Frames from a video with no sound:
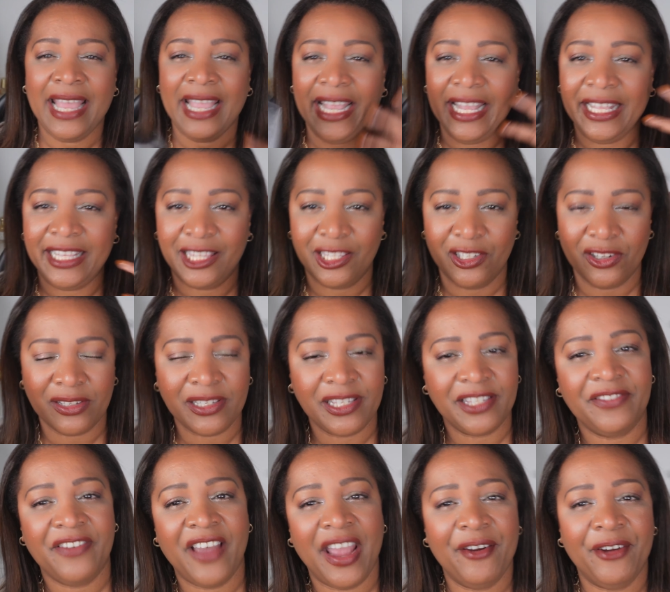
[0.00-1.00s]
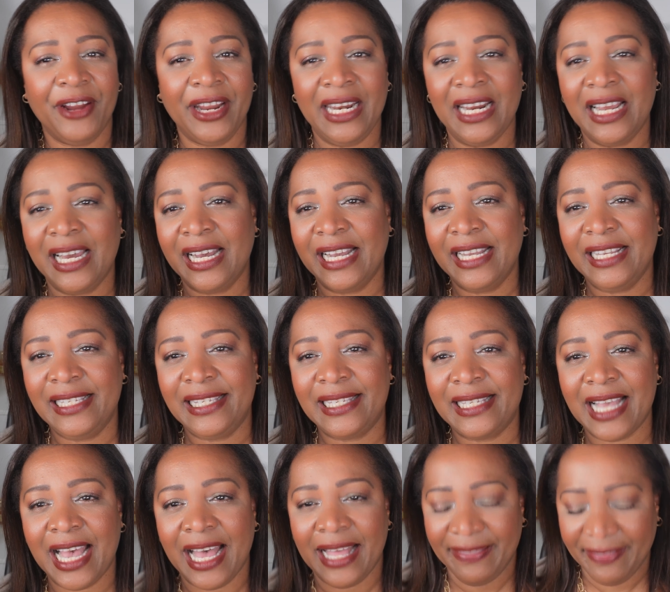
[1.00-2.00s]
it looks very nice
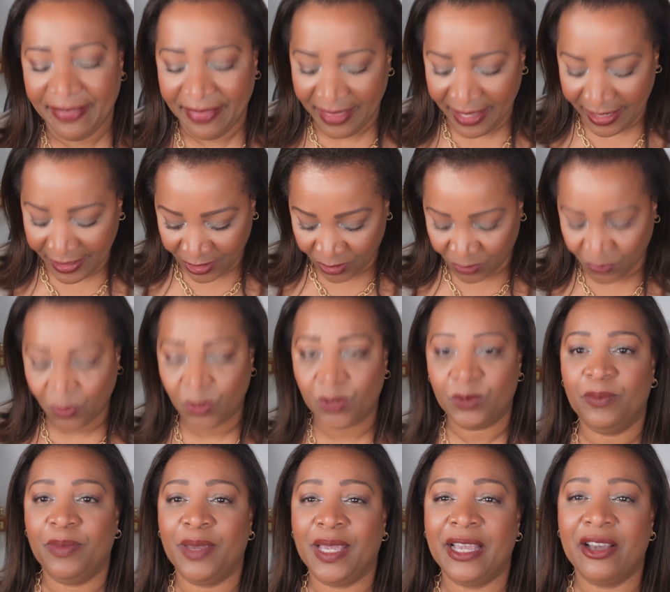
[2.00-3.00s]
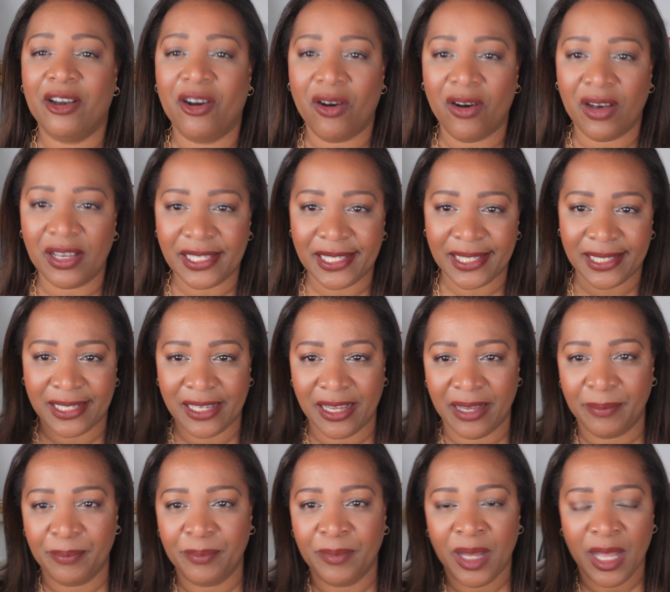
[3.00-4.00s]
and this would be
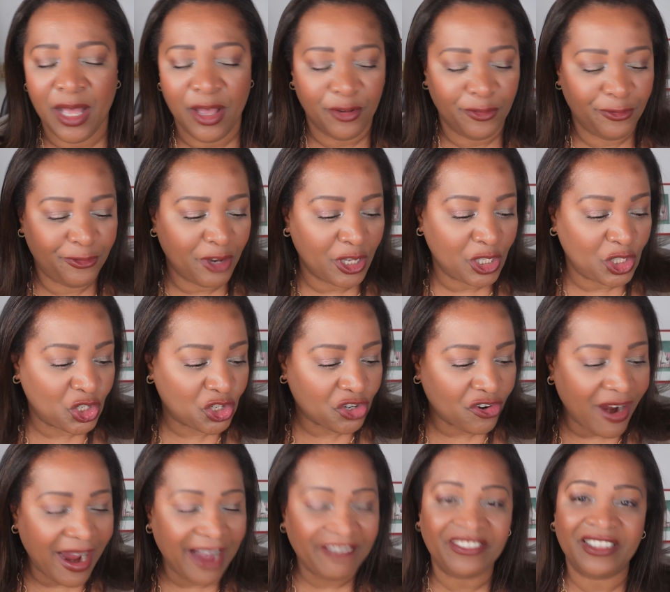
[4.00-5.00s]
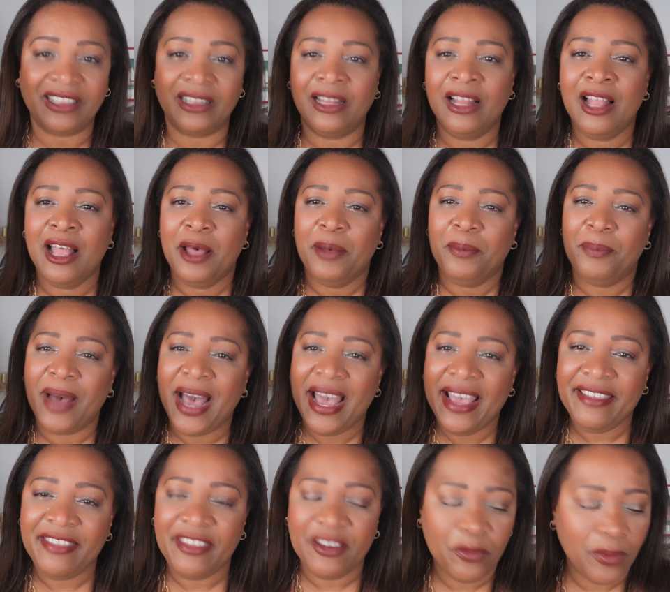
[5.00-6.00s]
awesome for travel.
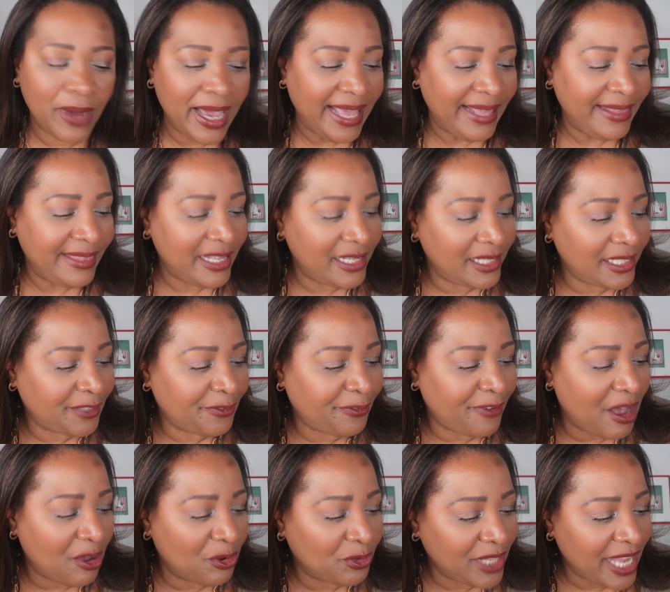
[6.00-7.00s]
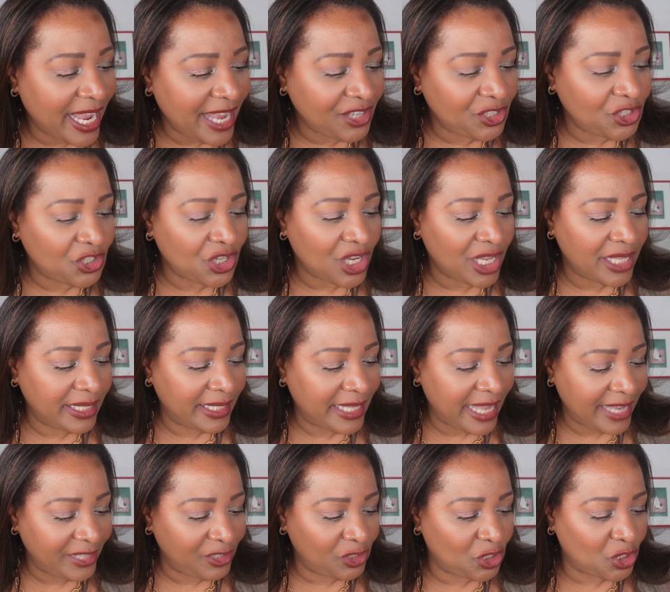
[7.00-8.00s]
By the way, this foundation,
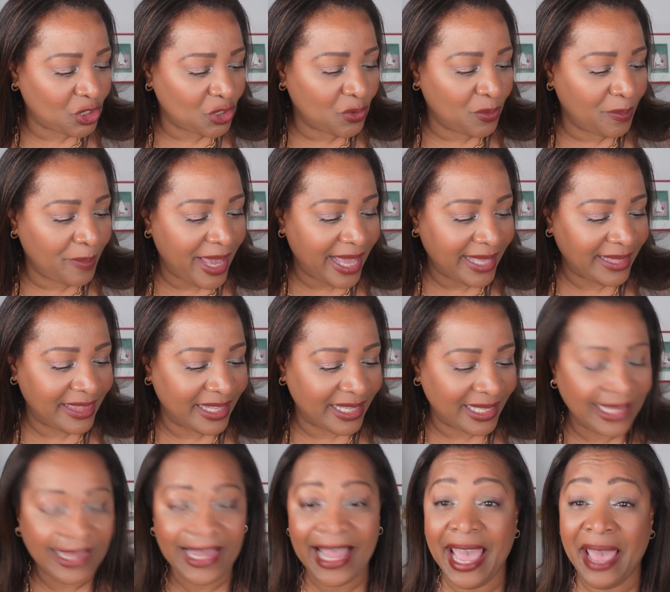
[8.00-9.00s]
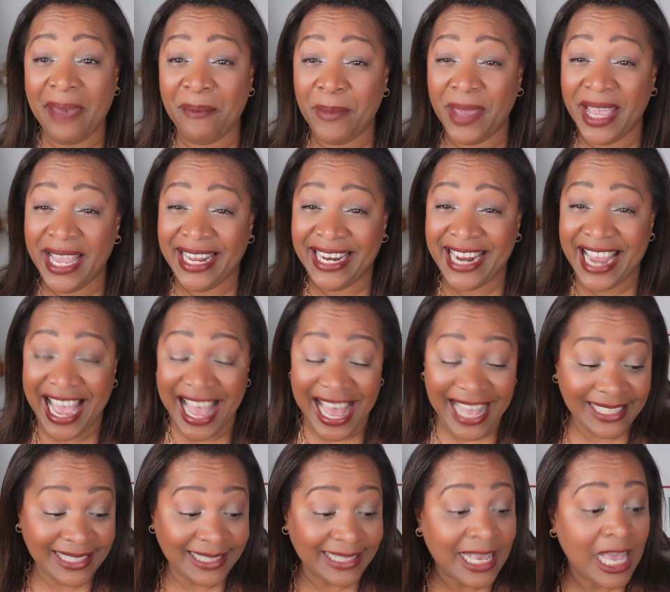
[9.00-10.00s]
they do make the claim it
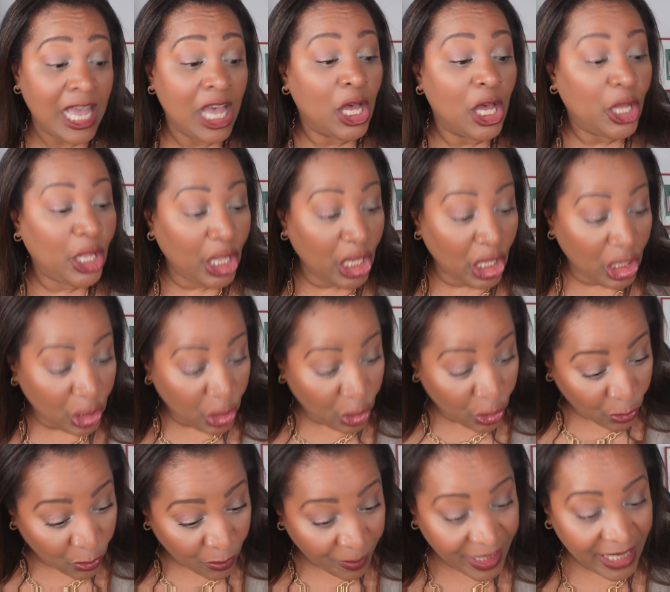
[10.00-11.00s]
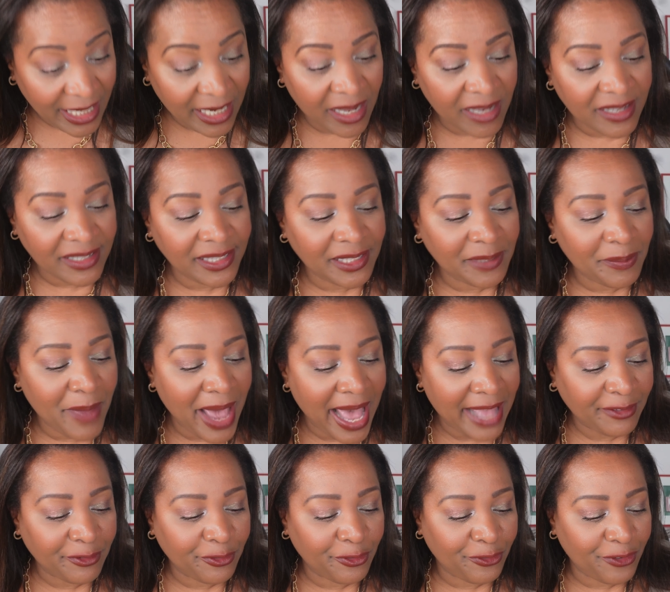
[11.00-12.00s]
has a luminous
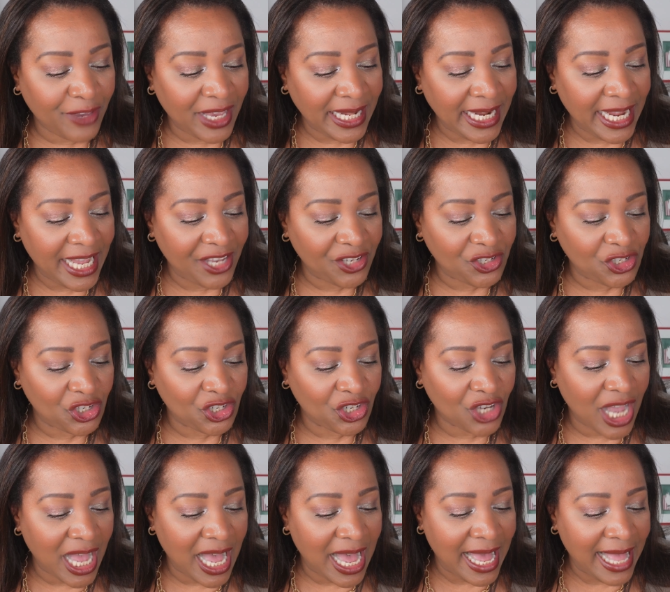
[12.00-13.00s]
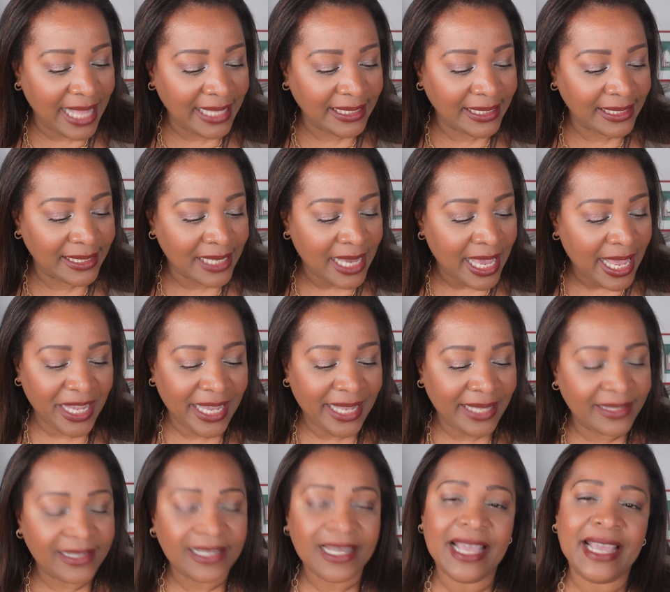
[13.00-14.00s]
matte finish and
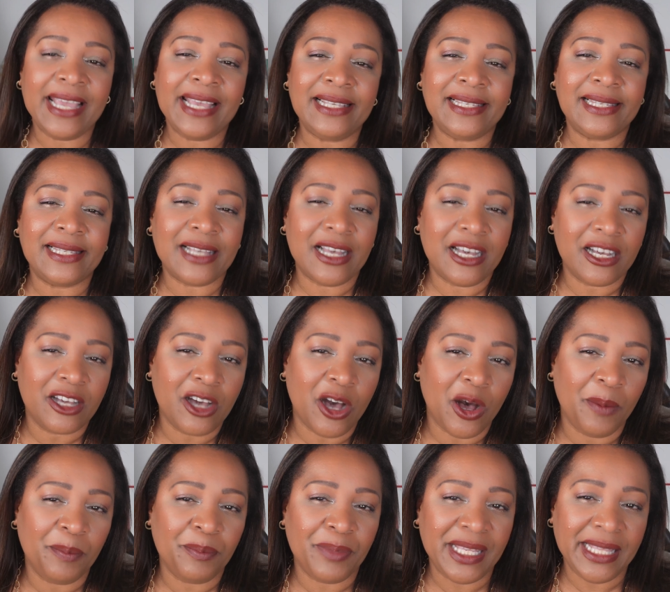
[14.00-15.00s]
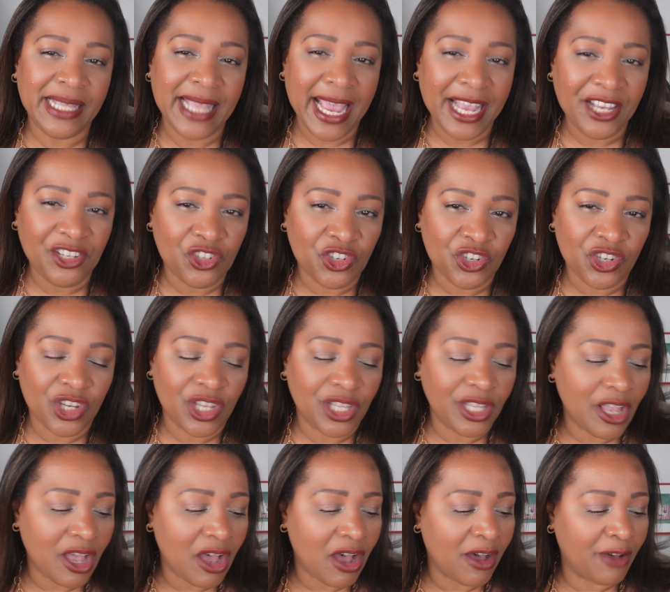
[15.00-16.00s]
it is a
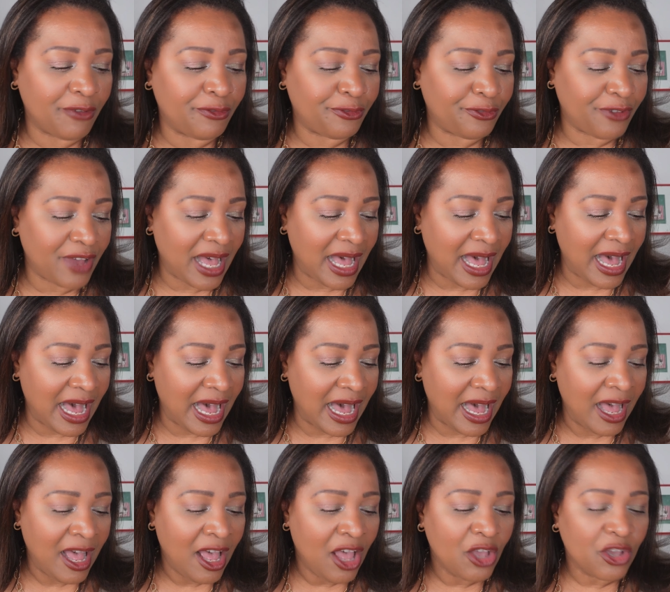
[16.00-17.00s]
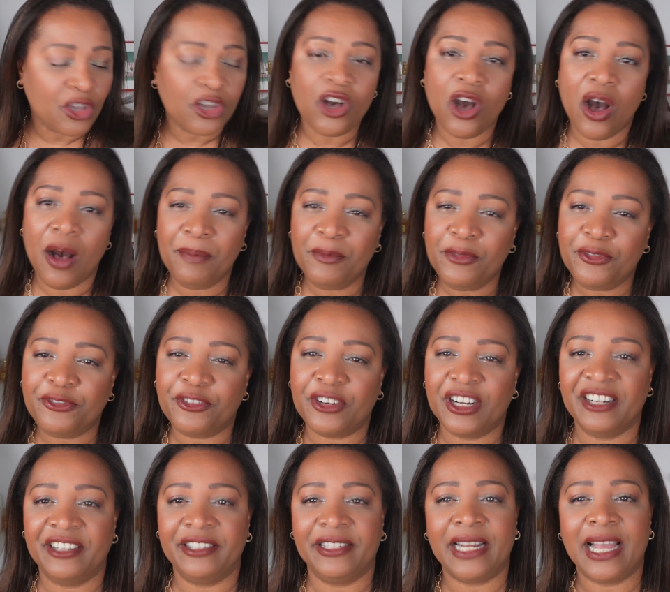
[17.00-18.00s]
combination of uh,
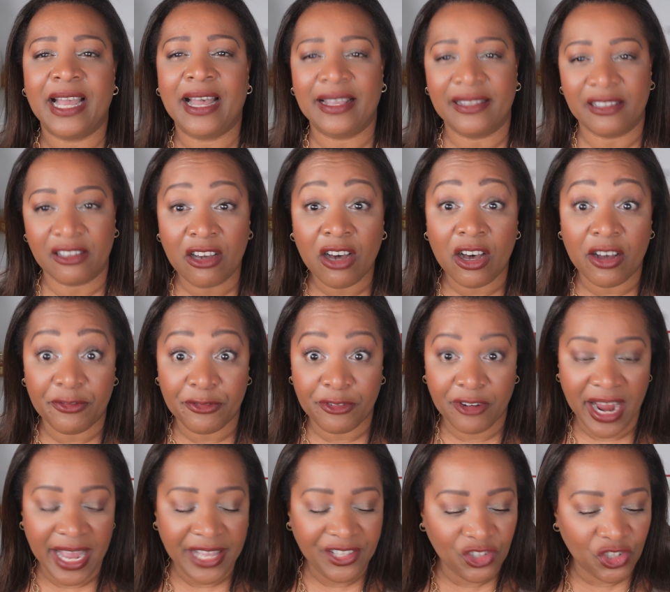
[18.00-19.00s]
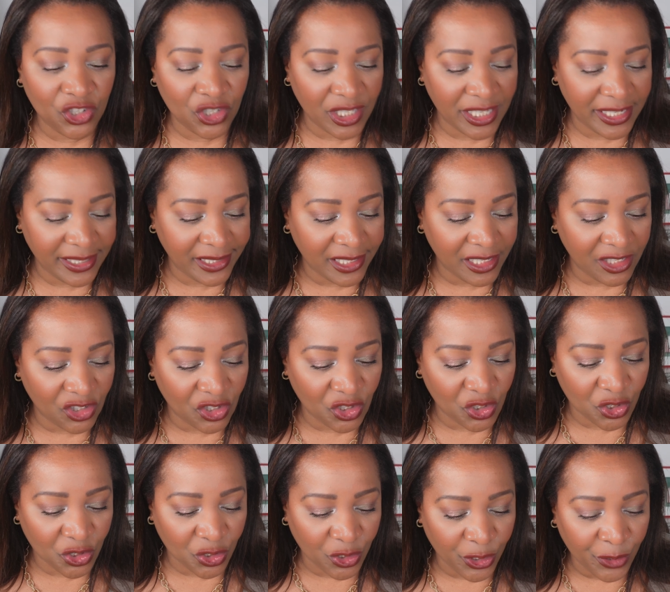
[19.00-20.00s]
comfort and coverage. This is
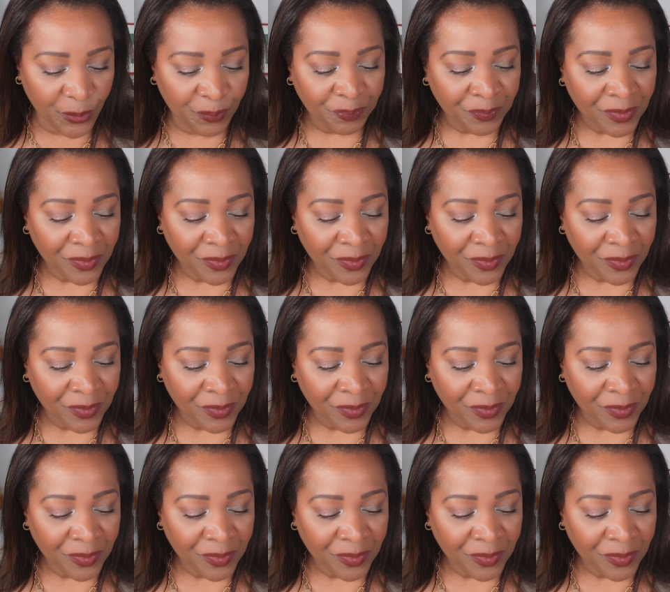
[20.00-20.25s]
true.